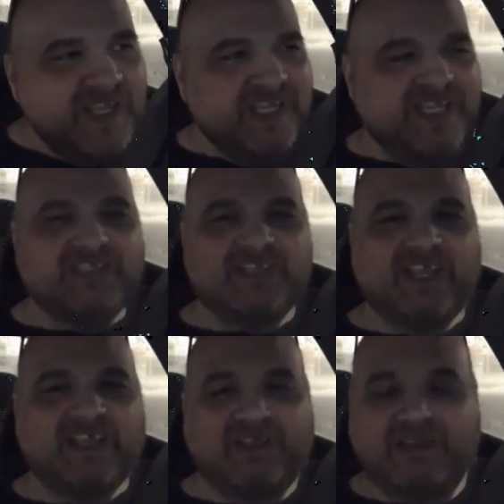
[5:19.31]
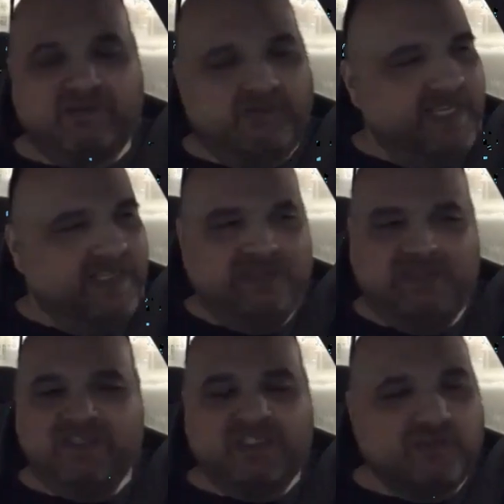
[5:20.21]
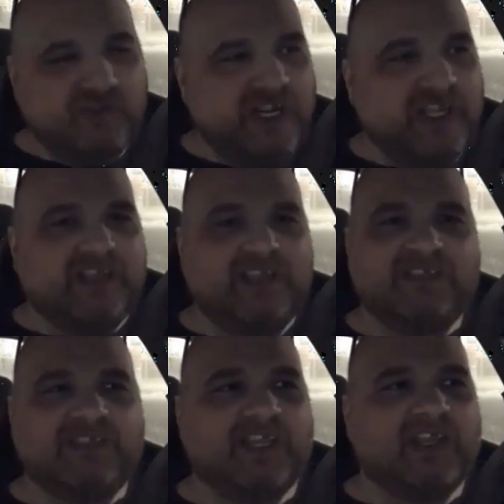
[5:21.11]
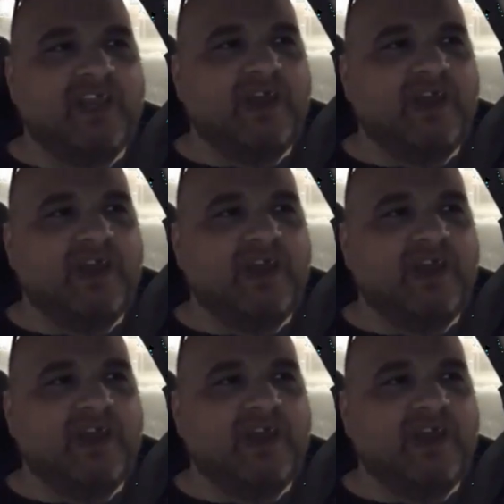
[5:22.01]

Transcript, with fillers: he's like he he doesn't drink he's like